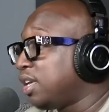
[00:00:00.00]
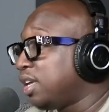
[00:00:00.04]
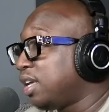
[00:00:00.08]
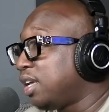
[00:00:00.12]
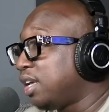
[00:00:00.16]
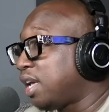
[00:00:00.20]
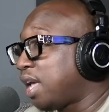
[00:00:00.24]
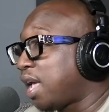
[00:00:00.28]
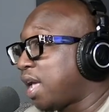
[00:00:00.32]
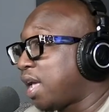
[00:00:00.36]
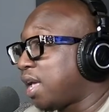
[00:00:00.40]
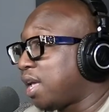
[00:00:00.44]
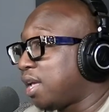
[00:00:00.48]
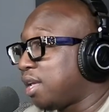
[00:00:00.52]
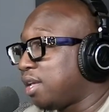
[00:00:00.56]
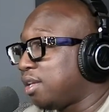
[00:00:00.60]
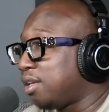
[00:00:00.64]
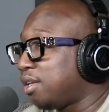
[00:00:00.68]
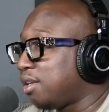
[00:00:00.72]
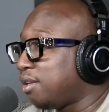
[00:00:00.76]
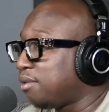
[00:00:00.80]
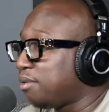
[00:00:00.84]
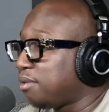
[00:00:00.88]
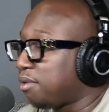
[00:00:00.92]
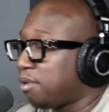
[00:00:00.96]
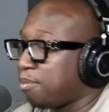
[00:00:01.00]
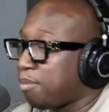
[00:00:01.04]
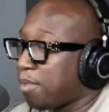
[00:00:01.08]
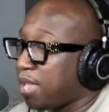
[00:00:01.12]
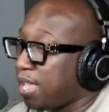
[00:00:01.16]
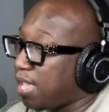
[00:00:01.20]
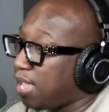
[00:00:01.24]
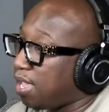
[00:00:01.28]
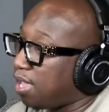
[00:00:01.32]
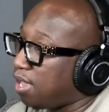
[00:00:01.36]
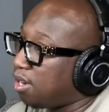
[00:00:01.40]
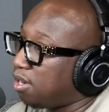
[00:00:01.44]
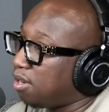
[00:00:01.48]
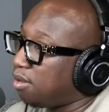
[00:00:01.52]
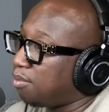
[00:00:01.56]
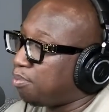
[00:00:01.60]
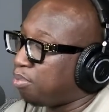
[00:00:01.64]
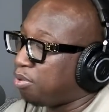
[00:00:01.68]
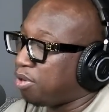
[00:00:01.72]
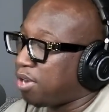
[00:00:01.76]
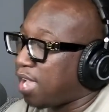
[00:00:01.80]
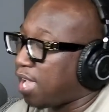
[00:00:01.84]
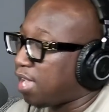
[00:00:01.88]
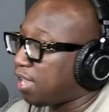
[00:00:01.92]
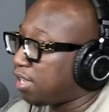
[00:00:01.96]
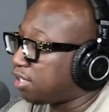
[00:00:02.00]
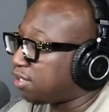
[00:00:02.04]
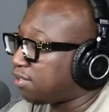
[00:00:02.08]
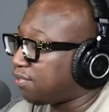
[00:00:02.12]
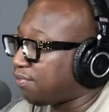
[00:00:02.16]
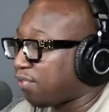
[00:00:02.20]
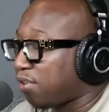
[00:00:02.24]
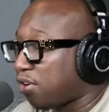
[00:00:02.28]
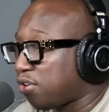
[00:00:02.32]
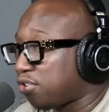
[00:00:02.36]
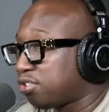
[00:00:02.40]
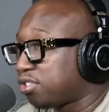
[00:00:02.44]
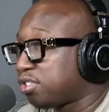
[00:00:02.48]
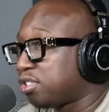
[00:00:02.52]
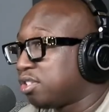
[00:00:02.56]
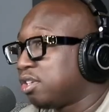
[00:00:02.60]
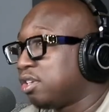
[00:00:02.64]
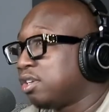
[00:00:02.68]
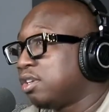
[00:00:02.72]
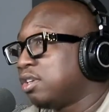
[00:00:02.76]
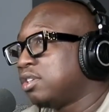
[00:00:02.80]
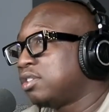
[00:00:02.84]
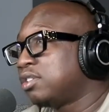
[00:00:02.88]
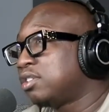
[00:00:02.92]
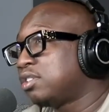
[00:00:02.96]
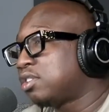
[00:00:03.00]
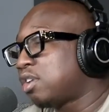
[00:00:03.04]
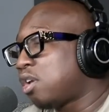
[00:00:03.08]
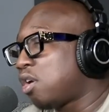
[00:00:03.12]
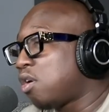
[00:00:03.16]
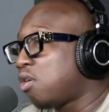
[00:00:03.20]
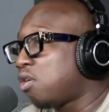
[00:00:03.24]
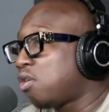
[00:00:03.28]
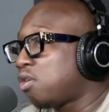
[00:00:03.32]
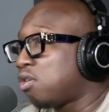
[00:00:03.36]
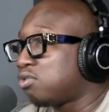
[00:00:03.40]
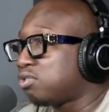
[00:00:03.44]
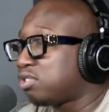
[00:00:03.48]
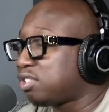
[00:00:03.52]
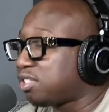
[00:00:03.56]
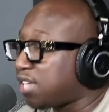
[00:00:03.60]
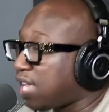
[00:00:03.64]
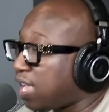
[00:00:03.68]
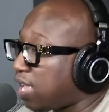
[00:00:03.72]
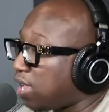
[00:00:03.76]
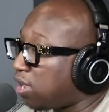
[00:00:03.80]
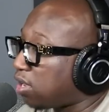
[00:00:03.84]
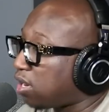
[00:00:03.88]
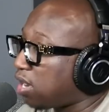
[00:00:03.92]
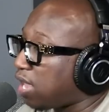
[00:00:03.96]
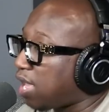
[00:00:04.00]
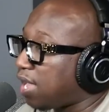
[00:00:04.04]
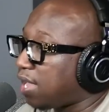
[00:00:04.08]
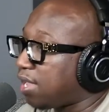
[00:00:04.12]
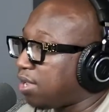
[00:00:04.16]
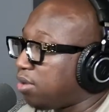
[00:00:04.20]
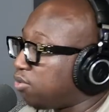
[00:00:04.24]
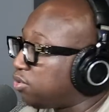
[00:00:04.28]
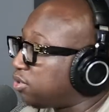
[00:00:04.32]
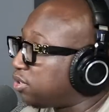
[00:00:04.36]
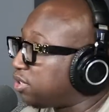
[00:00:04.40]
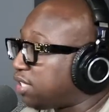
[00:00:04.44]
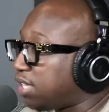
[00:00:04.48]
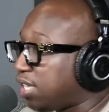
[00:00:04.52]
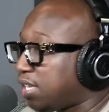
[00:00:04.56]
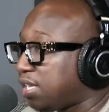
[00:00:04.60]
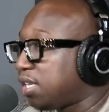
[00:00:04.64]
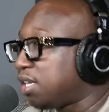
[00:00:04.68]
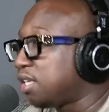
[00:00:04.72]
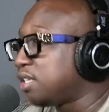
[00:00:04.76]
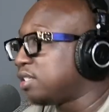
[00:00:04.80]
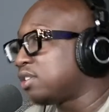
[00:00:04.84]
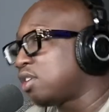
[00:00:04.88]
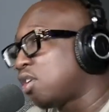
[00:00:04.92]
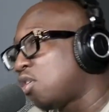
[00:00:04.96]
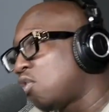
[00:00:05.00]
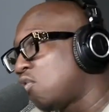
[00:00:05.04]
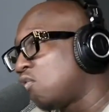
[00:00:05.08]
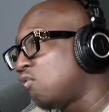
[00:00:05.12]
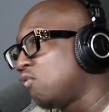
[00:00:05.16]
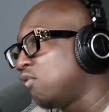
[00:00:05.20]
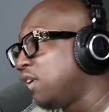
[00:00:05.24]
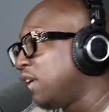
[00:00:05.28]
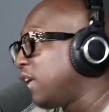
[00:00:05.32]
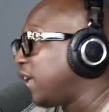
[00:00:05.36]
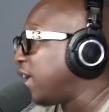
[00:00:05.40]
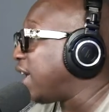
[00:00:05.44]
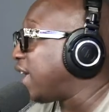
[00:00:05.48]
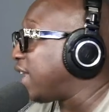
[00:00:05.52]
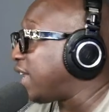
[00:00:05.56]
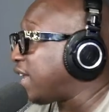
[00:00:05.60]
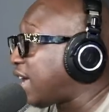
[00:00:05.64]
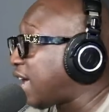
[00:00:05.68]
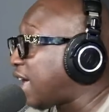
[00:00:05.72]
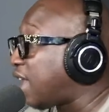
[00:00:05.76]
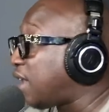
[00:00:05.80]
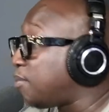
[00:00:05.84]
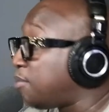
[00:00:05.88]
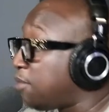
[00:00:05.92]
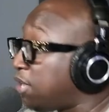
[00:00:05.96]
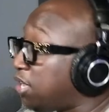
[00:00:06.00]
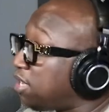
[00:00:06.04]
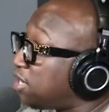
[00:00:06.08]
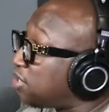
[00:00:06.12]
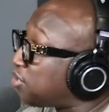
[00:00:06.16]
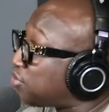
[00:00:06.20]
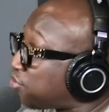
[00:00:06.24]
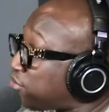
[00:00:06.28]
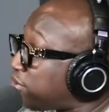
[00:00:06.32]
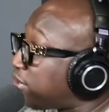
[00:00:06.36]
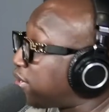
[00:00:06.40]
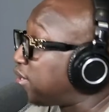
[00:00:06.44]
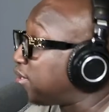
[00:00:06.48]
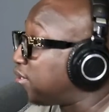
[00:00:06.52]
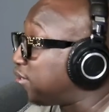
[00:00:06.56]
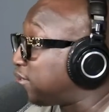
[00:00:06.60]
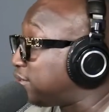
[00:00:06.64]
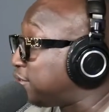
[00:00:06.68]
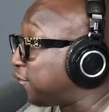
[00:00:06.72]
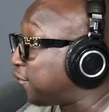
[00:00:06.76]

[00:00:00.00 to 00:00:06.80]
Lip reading: The man put out his first song on SoundCloud. He was 10 years old, and they got 1 million streams.